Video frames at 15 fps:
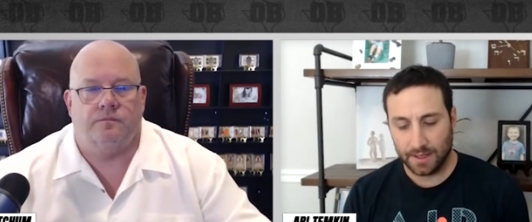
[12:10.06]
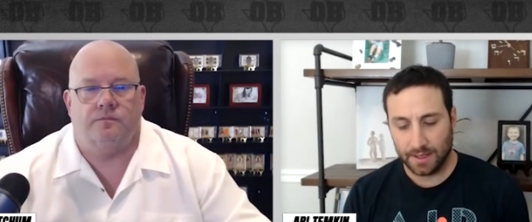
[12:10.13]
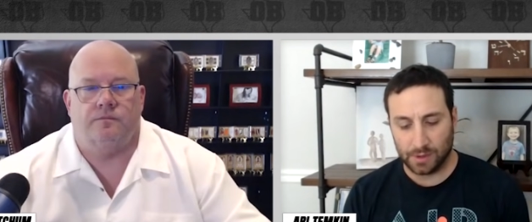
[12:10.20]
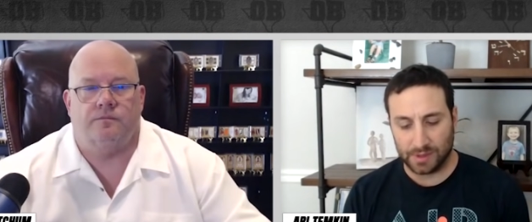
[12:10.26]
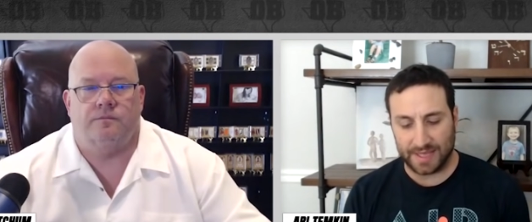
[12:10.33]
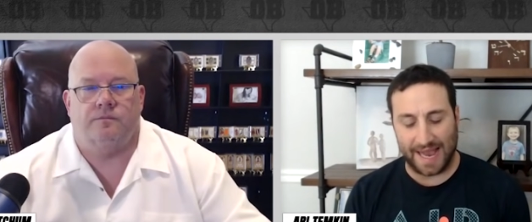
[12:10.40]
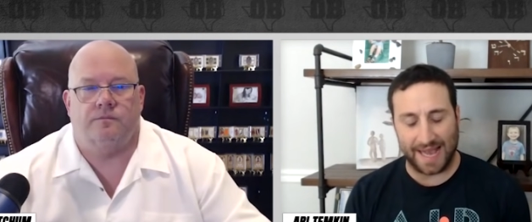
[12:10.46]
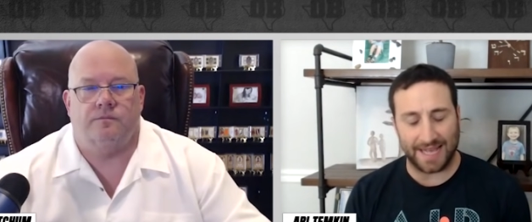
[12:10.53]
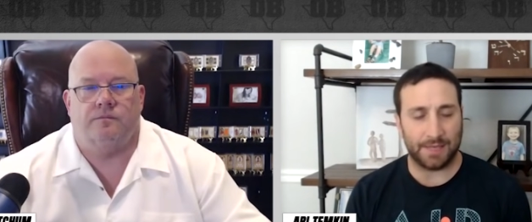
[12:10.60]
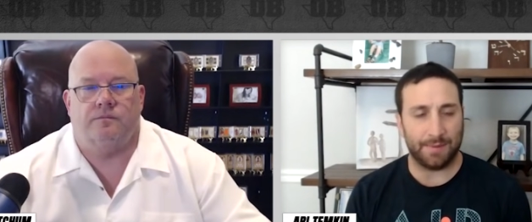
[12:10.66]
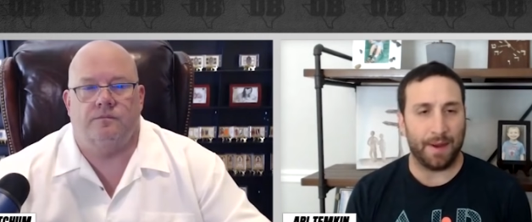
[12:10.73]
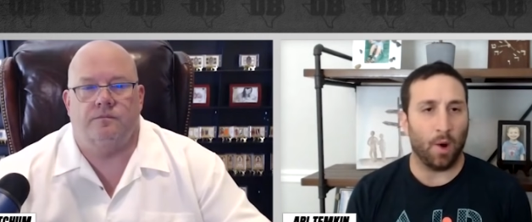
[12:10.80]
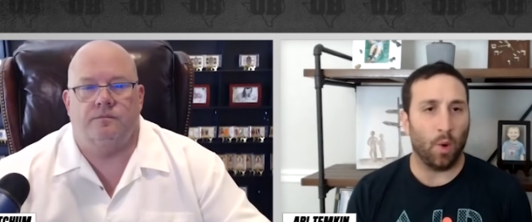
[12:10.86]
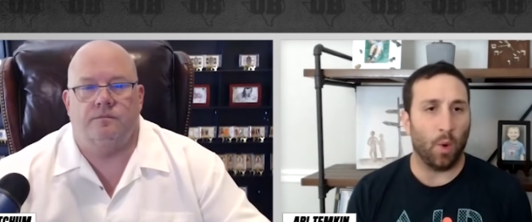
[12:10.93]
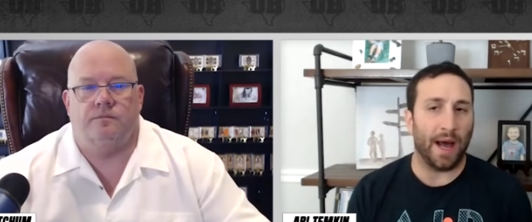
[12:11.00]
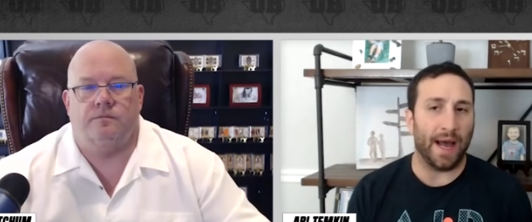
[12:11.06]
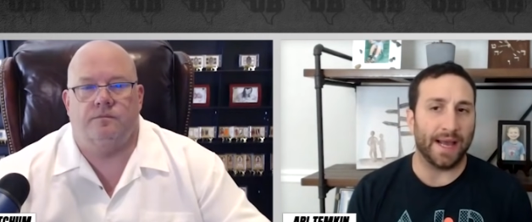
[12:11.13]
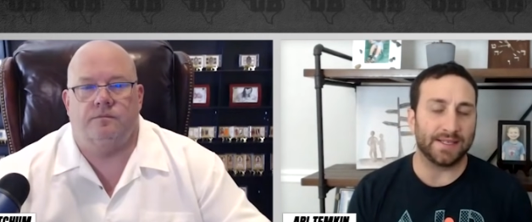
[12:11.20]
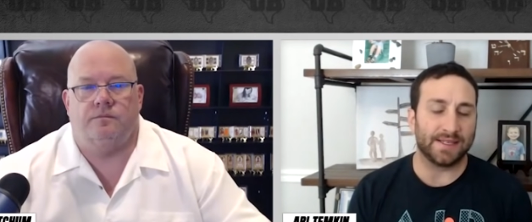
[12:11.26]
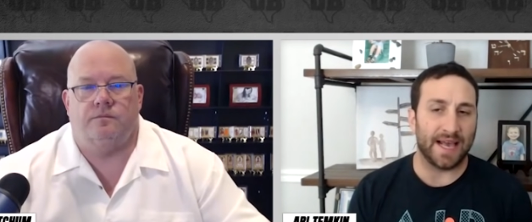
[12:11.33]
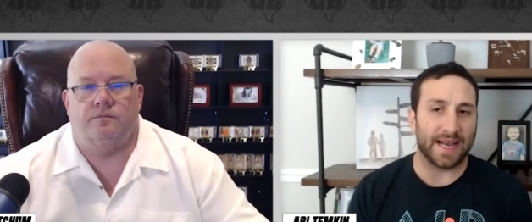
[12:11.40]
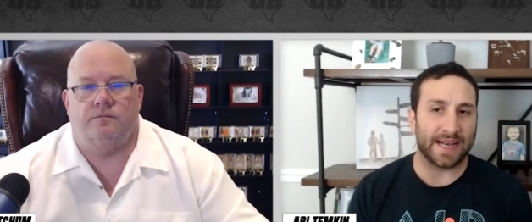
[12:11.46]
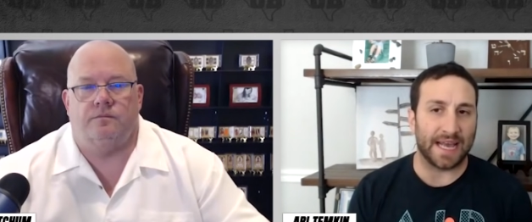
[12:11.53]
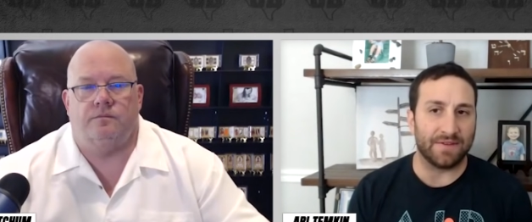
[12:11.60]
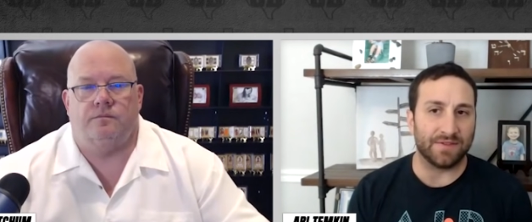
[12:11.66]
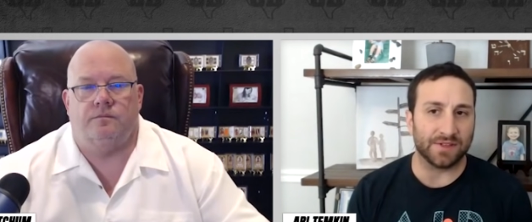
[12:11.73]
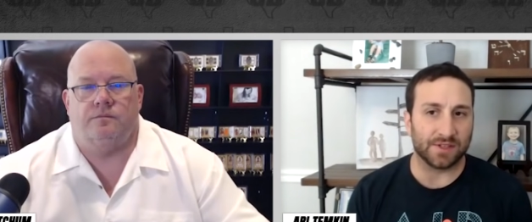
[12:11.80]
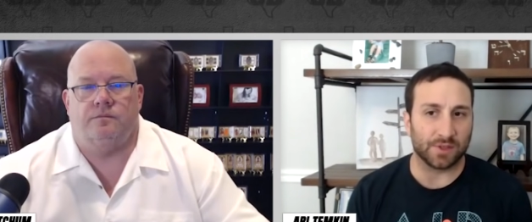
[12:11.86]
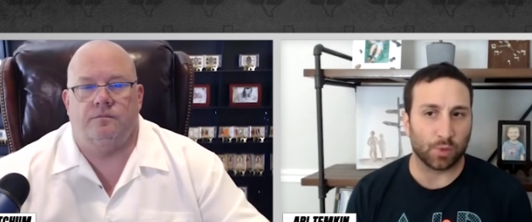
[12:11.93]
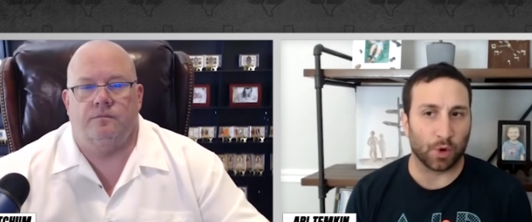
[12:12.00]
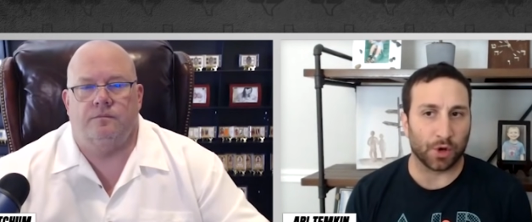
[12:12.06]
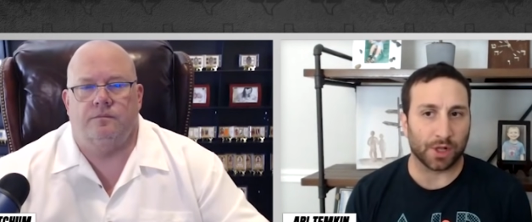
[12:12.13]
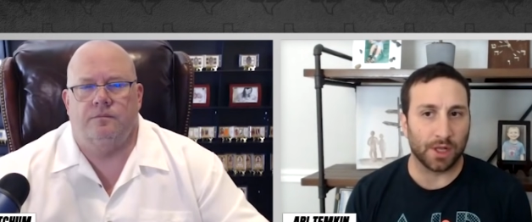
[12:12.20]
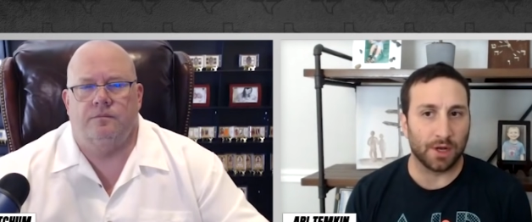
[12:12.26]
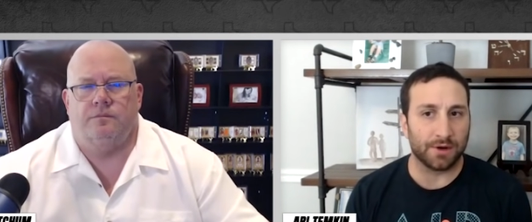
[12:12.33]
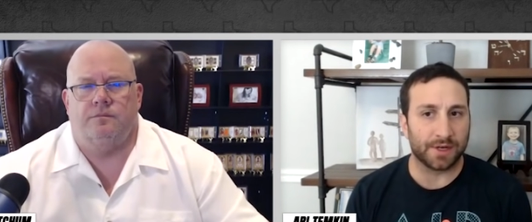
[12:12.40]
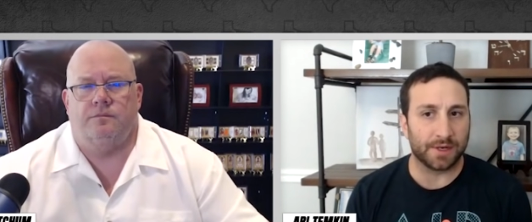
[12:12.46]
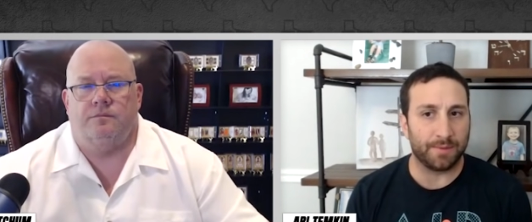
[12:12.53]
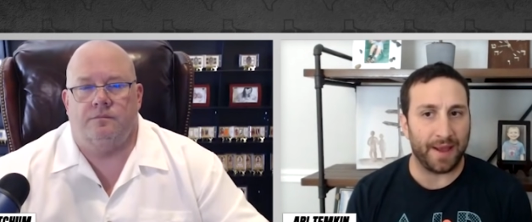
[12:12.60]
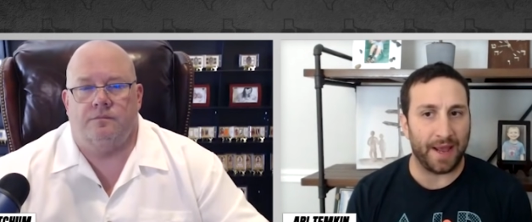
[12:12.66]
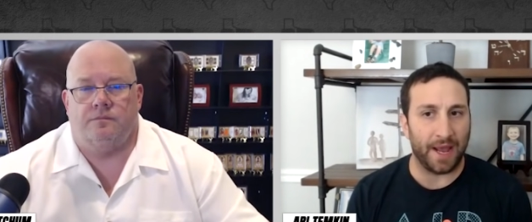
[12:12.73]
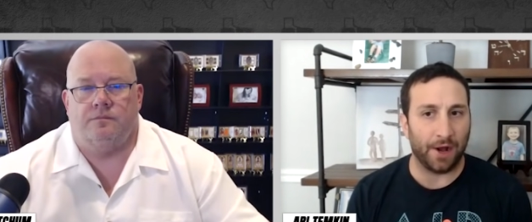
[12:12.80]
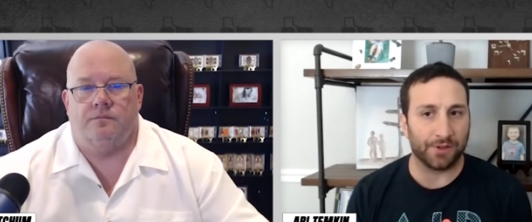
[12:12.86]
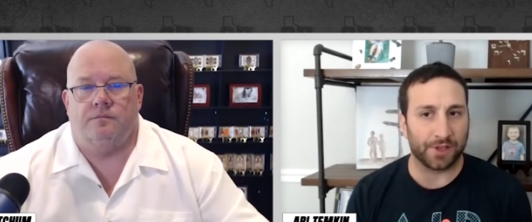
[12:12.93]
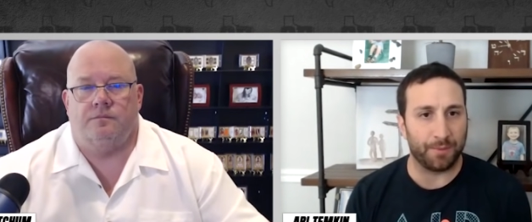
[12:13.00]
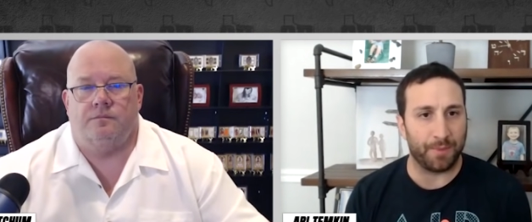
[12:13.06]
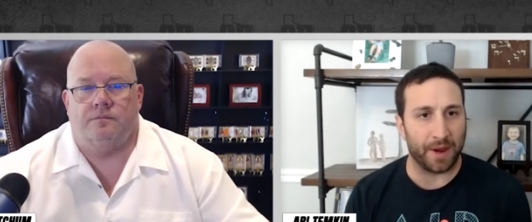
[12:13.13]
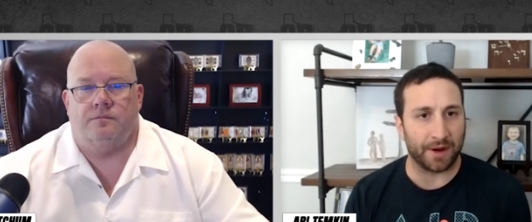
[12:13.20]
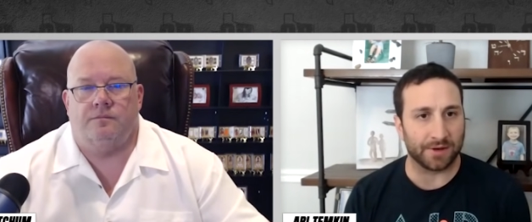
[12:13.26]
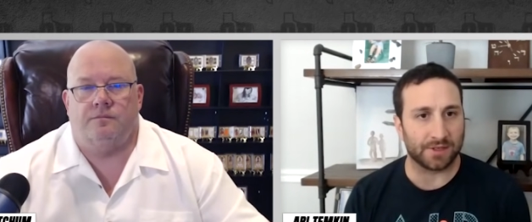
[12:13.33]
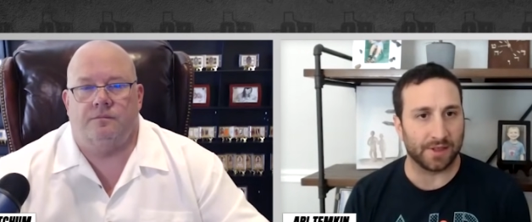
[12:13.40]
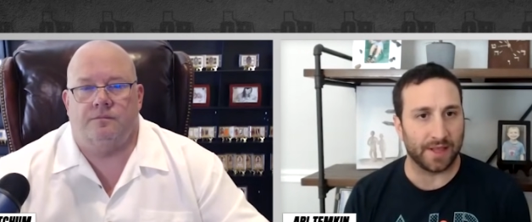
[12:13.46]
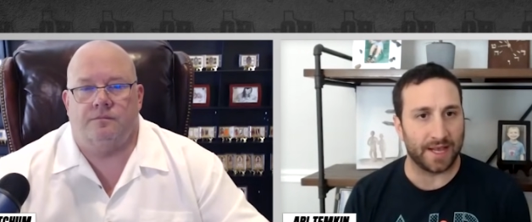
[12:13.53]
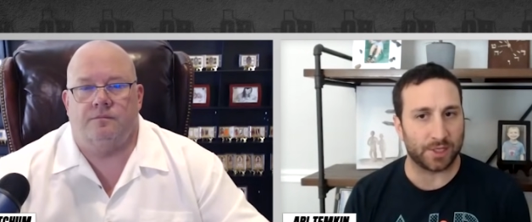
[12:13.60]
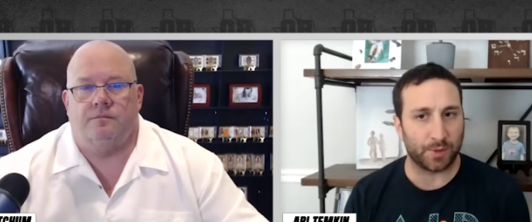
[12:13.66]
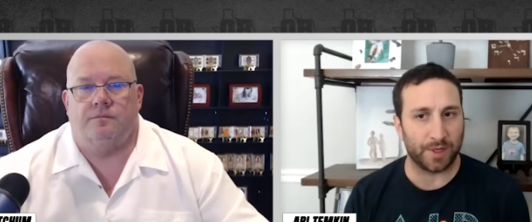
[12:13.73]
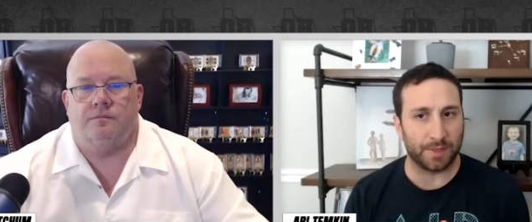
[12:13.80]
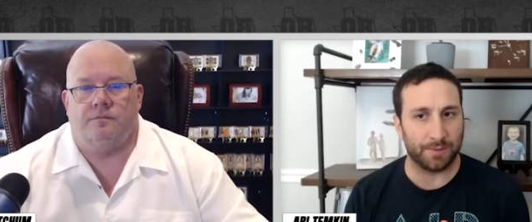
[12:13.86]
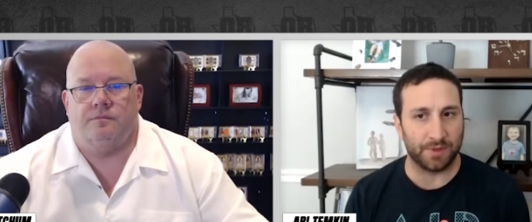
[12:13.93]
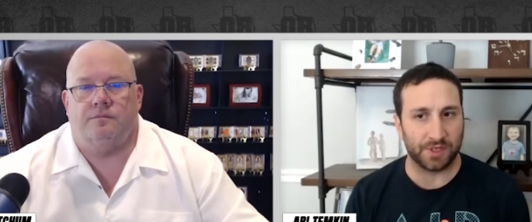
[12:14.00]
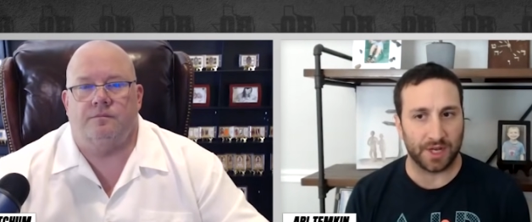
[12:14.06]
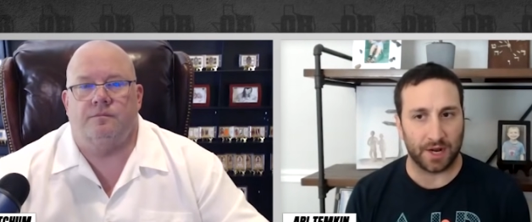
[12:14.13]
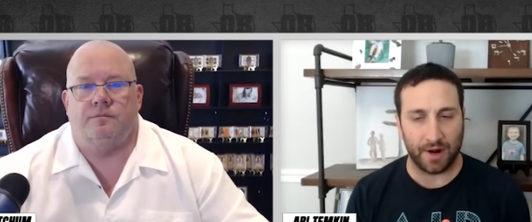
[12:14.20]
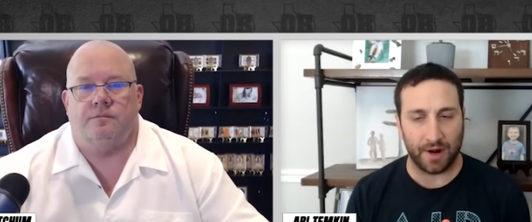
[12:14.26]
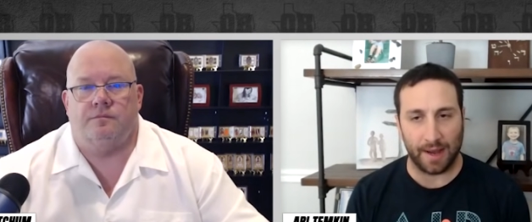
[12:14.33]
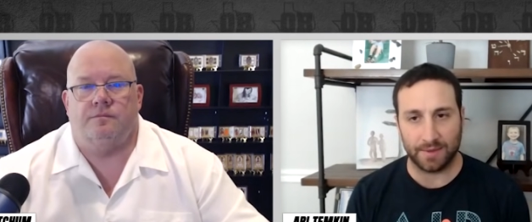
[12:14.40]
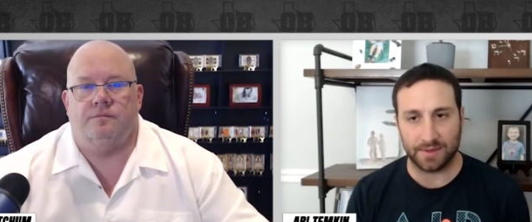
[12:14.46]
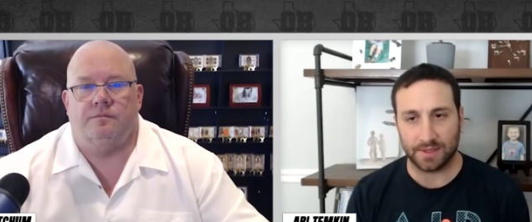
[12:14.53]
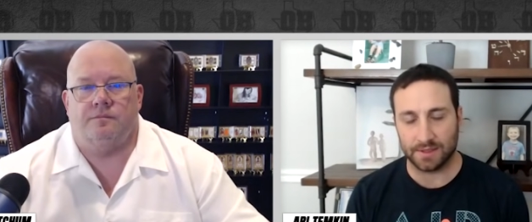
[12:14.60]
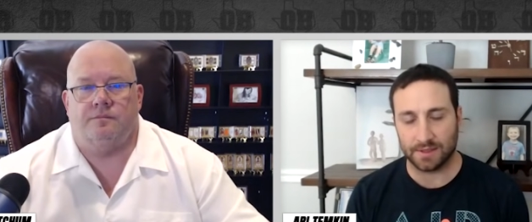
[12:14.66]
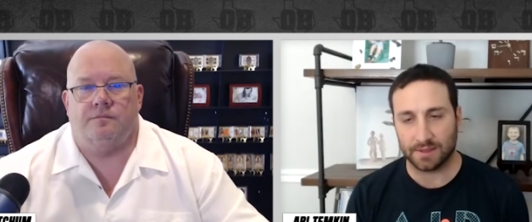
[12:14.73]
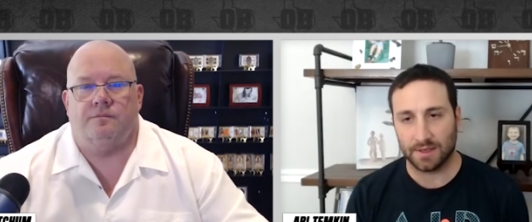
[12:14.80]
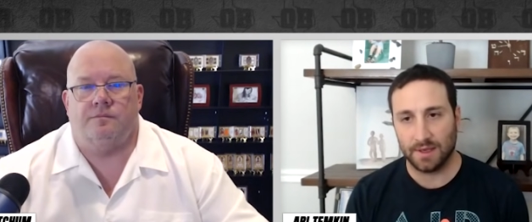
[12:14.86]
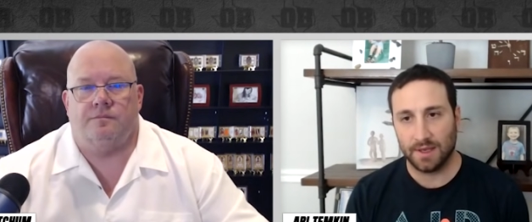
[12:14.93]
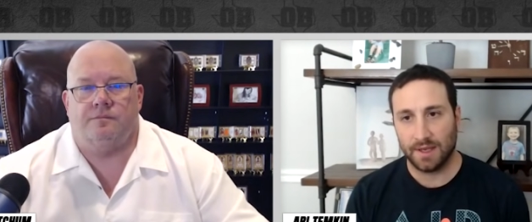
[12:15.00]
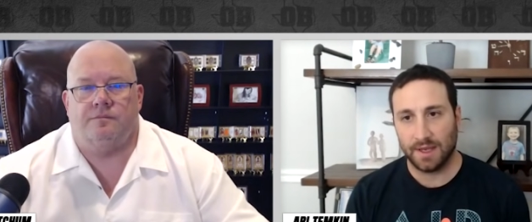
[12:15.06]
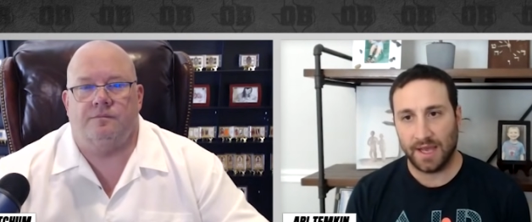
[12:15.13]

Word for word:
Speaker 1: was asked about why Zach Evans' workload paled in comparison last week to Bijan Robinson's.